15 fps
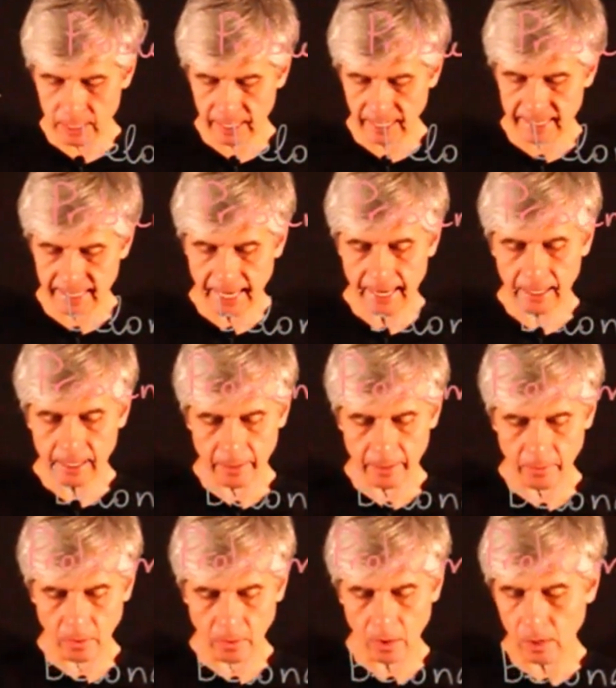exactly
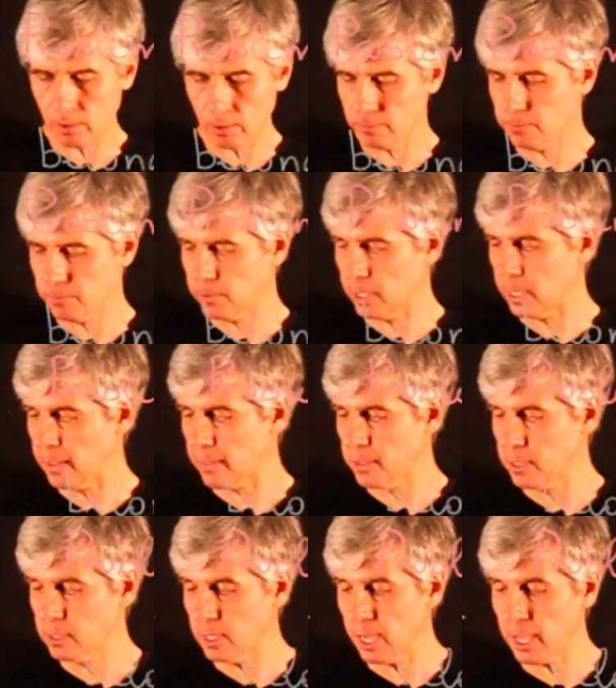of
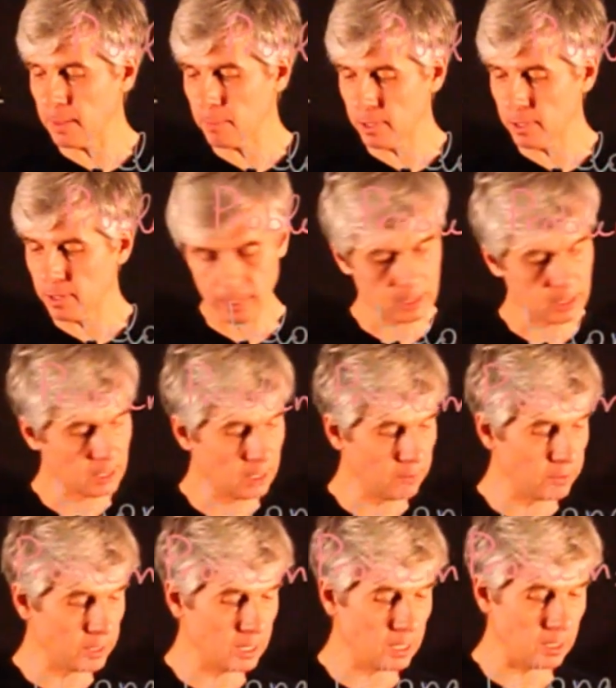the type that's
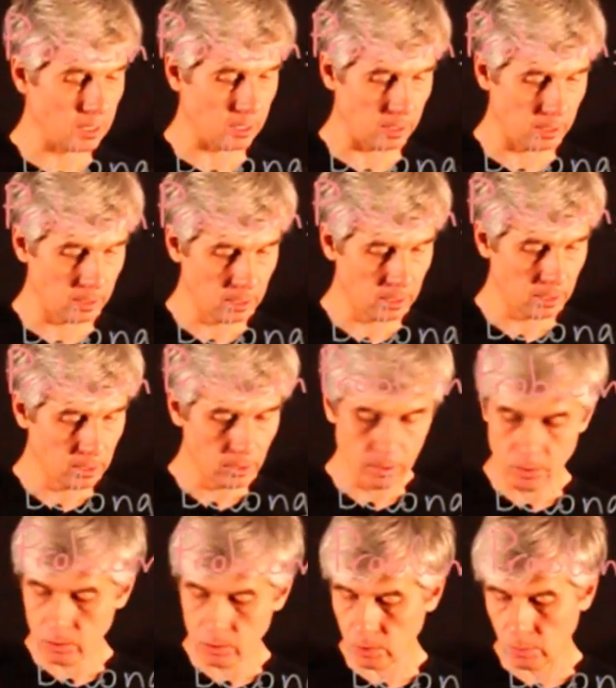given here.
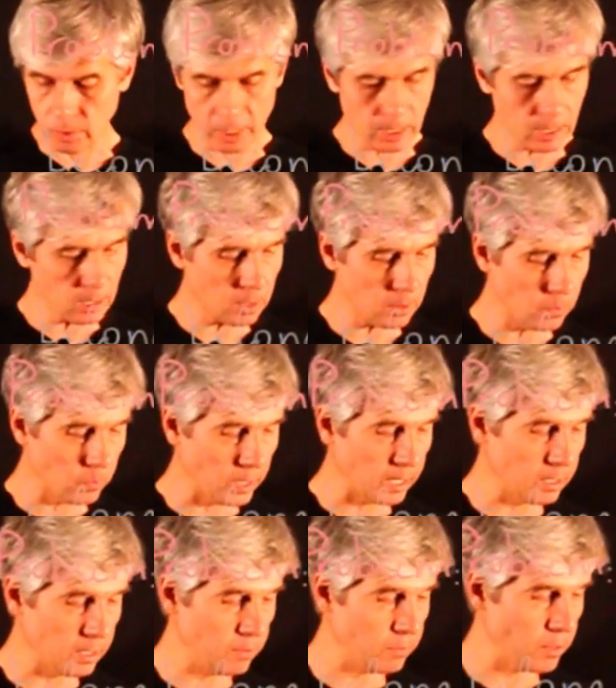So here we are
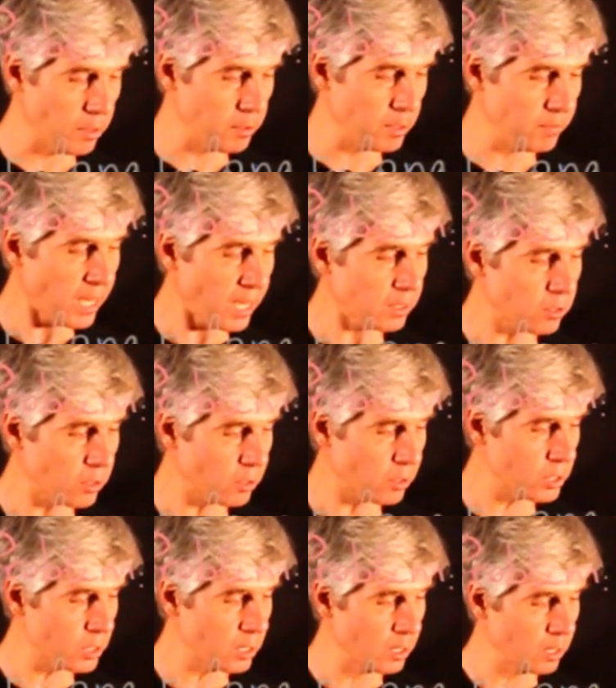given 3
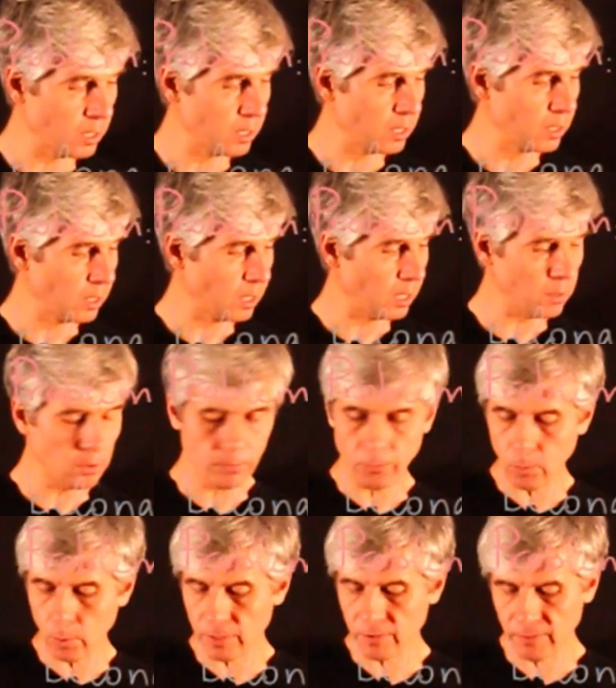vectors and the
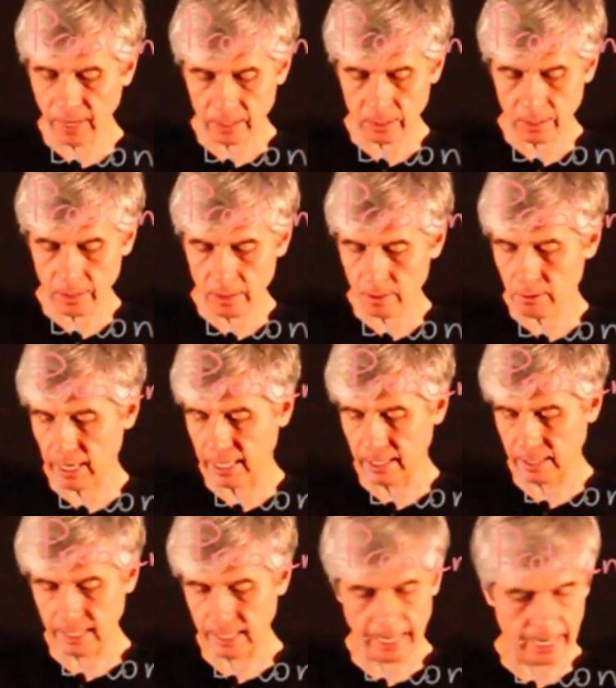4th vector in the
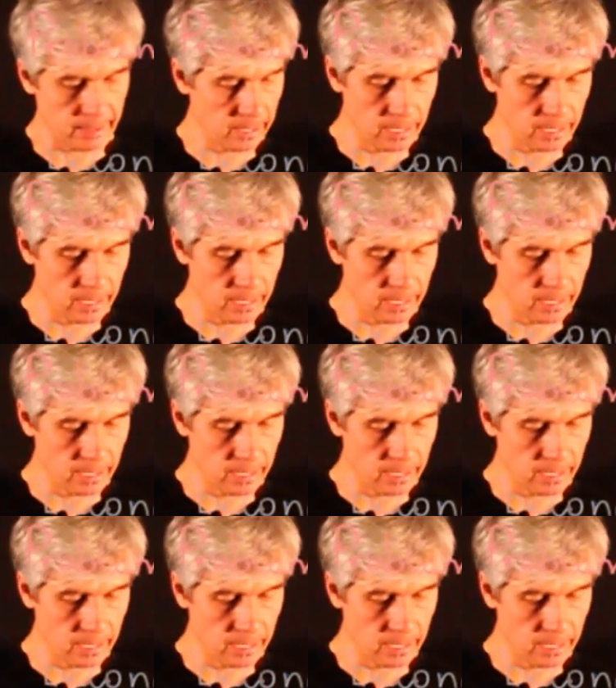right-hand side.